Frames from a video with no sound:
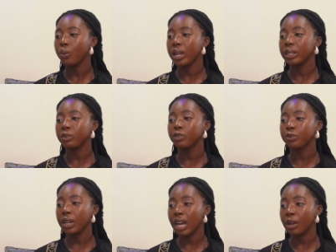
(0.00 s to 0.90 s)
when
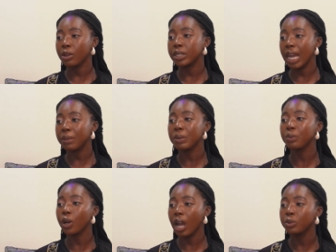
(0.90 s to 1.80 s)
outside
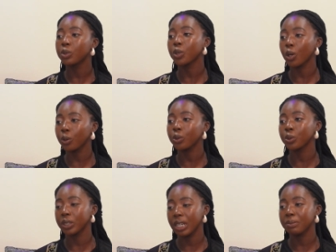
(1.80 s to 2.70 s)
people yes. come to talk
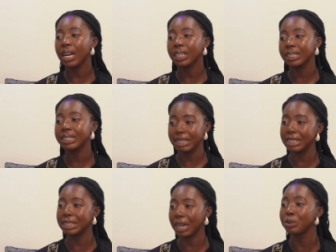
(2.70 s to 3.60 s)
to them, at least
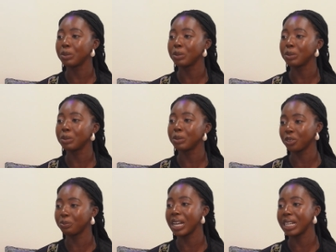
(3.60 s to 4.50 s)
they see some
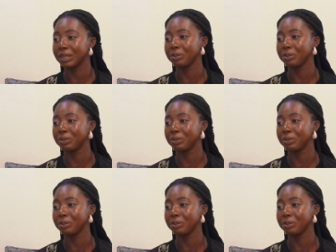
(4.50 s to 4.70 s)
improvement. Yes.